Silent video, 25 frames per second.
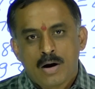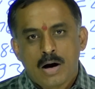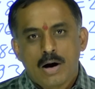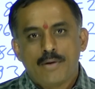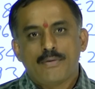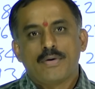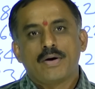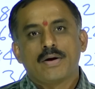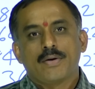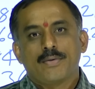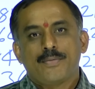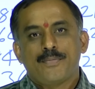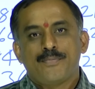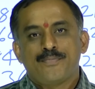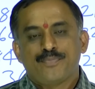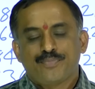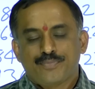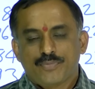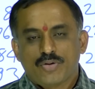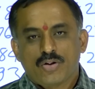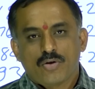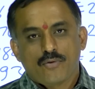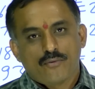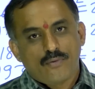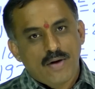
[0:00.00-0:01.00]
our
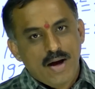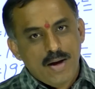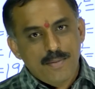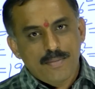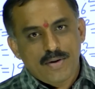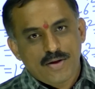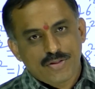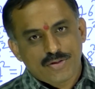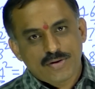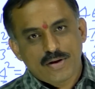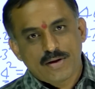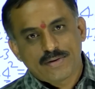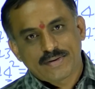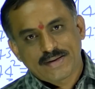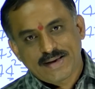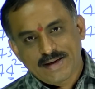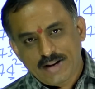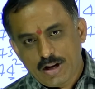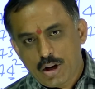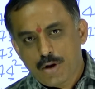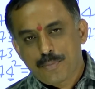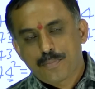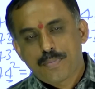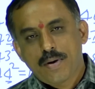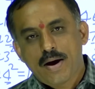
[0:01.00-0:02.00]
5 mantras
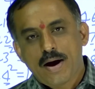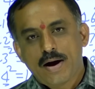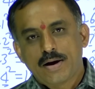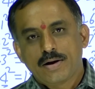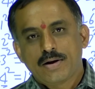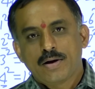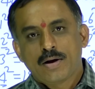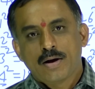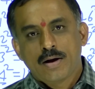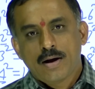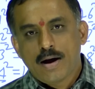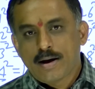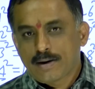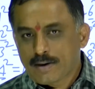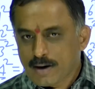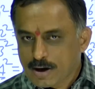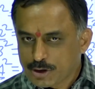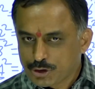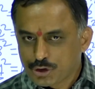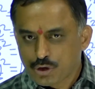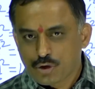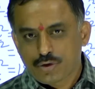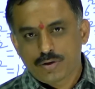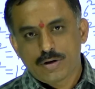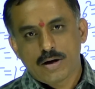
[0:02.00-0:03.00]
credit point at
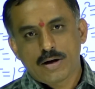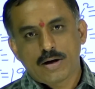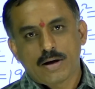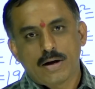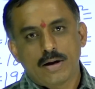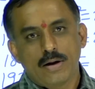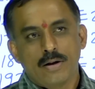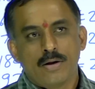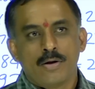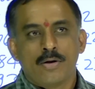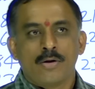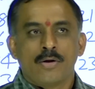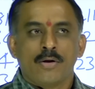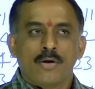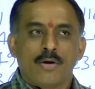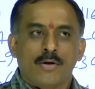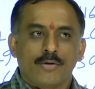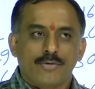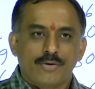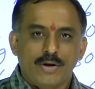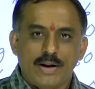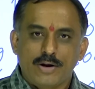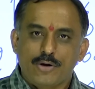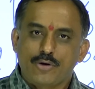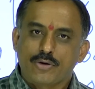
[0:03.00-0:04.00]
Ashok Nagar.
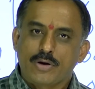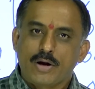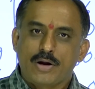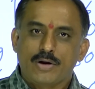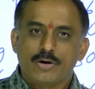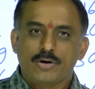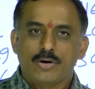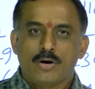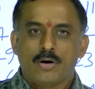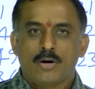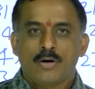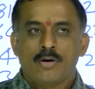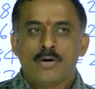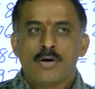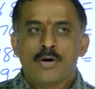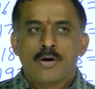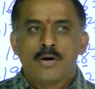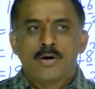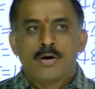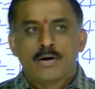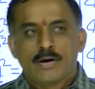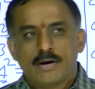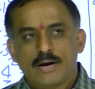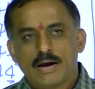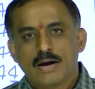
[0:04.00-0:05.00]
Then you can,
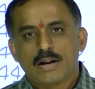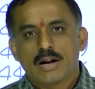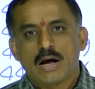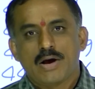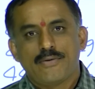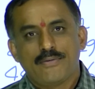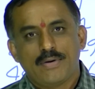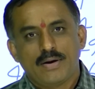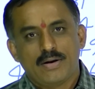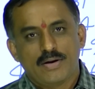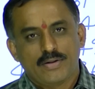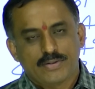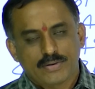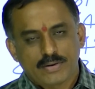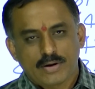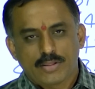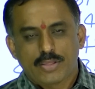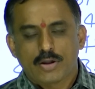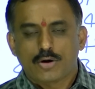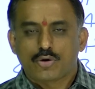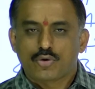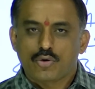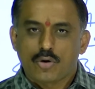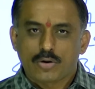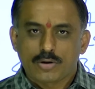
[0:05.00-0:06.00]
here I will discuss
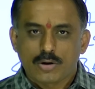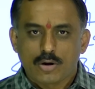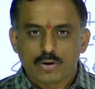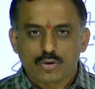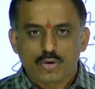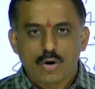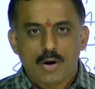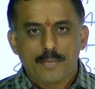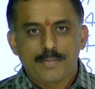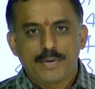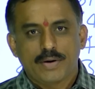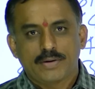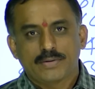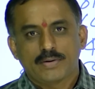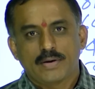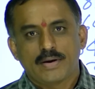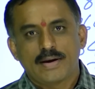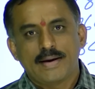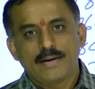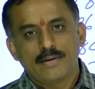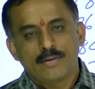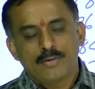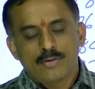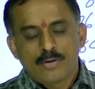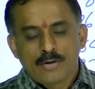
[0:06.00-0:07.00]
the total topics
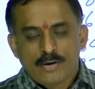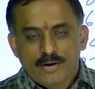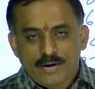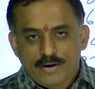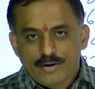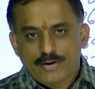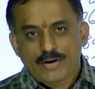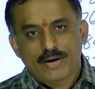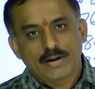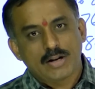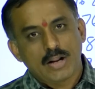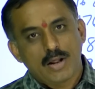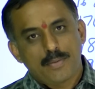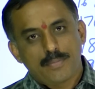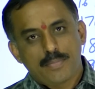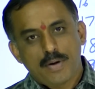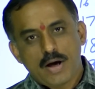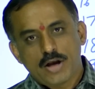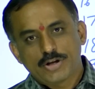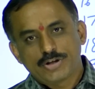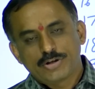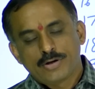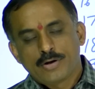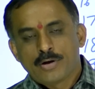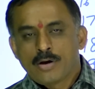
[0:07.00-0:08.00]
in regular
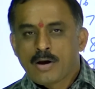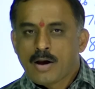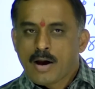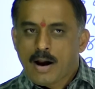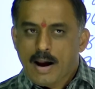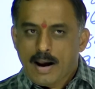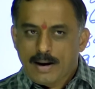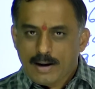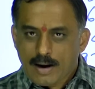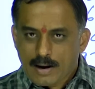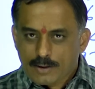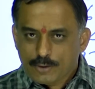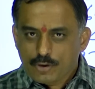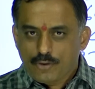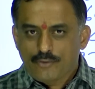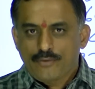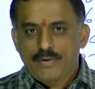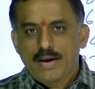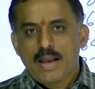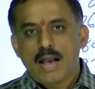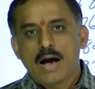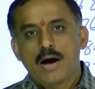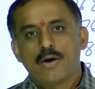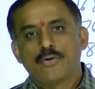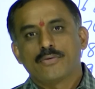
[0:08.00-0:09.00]
batch, and also
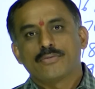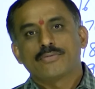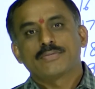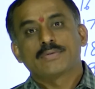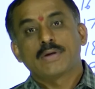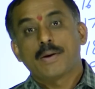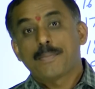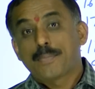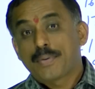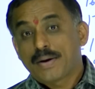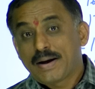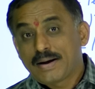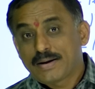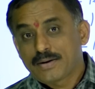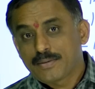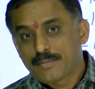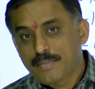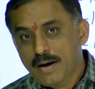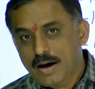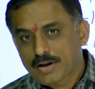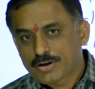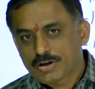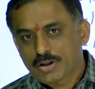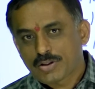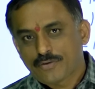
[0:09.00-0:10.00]
we have separate
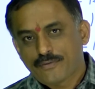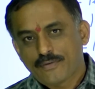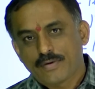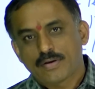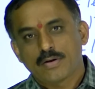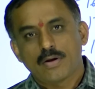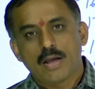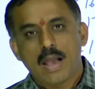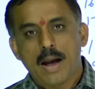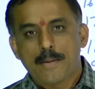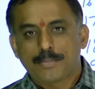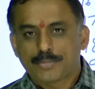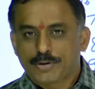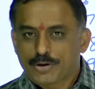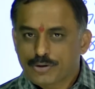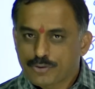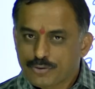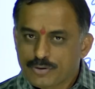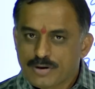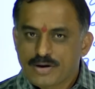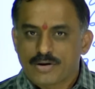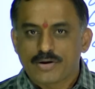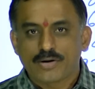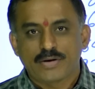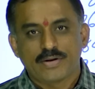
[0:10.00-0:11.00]
batches for
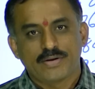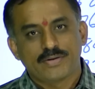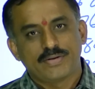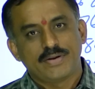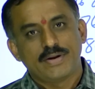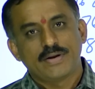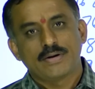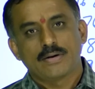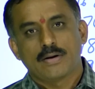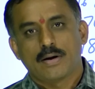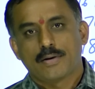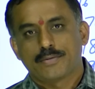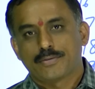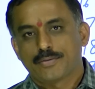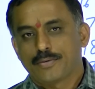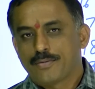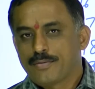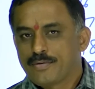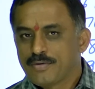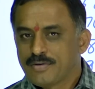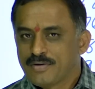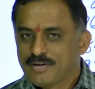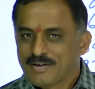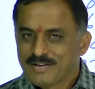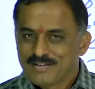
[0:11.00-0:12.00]
aptitude and reasoning also.
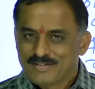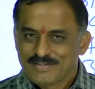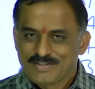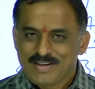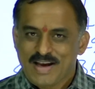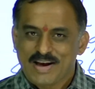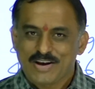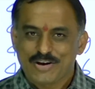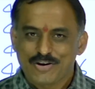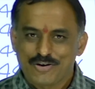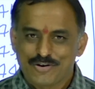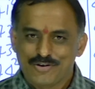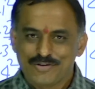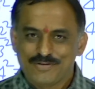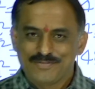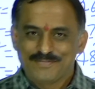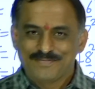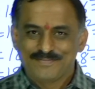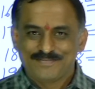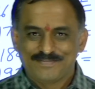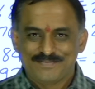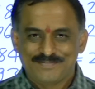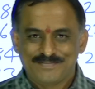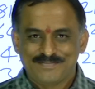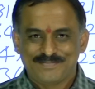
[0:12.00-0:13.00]
Thank
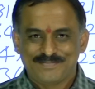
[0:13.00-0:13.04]
you.